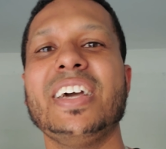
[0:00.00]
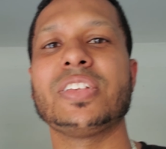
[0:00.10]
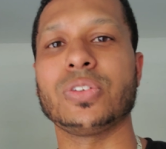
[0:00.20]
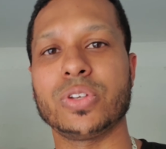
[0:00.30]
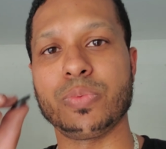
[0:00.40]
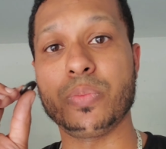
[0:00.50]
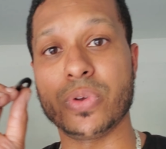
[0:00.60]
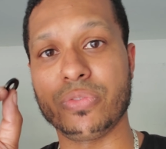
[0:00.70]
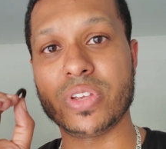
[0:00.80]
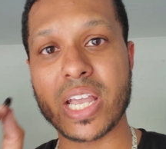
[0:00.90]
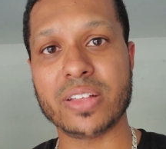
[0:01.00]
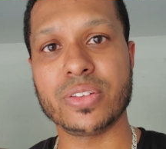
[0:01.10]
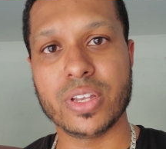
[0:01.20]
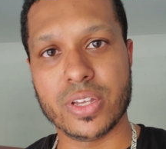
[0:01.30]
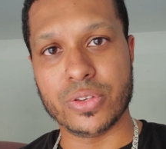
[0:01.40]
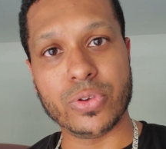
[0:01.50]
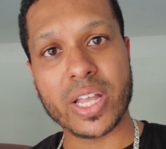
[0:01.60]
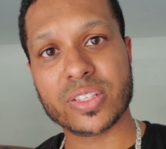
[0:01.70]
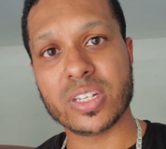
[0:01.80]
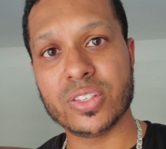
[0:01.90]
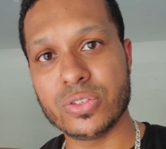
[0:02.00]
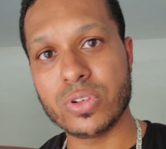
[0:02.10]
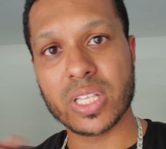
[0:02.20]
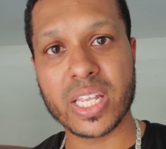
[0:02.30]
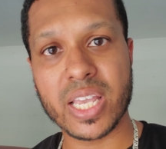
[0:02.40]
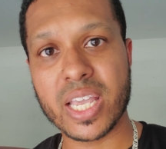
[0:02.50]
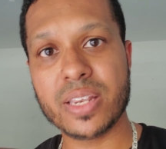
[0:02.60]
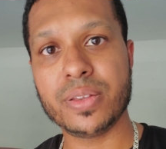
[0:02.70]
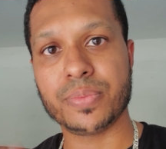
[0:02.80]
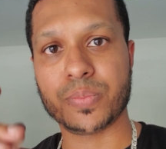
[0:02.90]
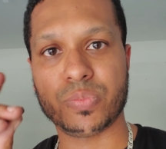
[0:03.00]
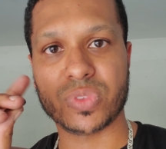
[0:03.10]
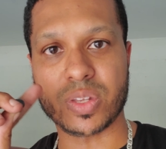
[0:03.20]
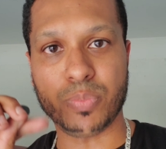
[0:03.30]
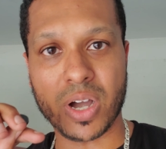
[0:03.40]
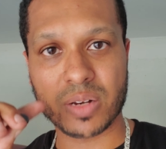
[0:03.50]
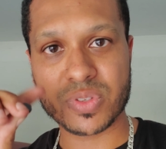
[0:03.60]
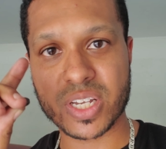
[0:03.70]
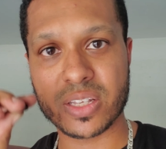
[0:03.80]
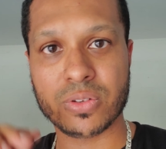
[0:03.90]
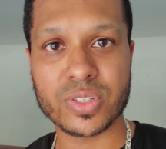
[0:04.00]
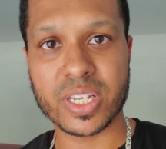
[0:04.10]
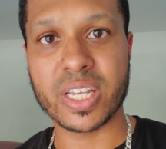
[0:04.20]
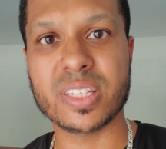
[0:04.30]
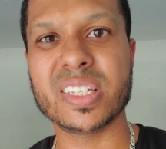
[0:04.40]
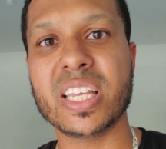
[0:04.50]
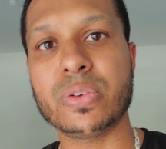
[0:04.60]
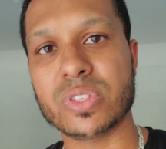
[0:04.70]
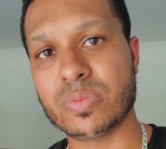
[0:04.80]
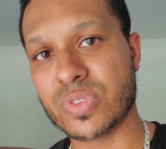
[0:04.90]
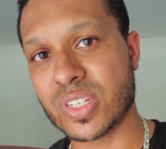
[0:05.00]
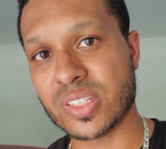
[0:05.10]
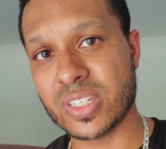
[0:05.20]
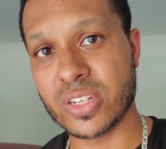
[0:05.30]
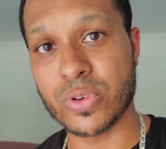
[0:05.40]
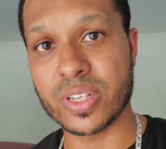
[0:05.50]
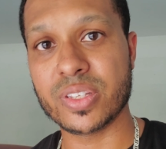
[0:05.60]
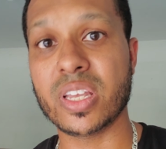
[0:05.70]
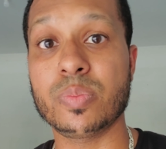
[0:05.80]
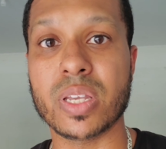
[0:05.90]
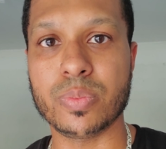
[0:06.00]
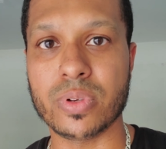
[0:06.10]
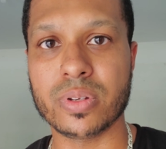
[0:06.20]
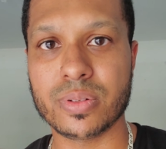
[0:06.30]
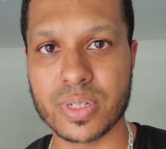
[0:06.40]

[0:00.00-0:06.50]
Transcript: So remember, if you got new head studs, new clean head, the bottom side that goes in the head, sand it with some 60 grit sandpaper.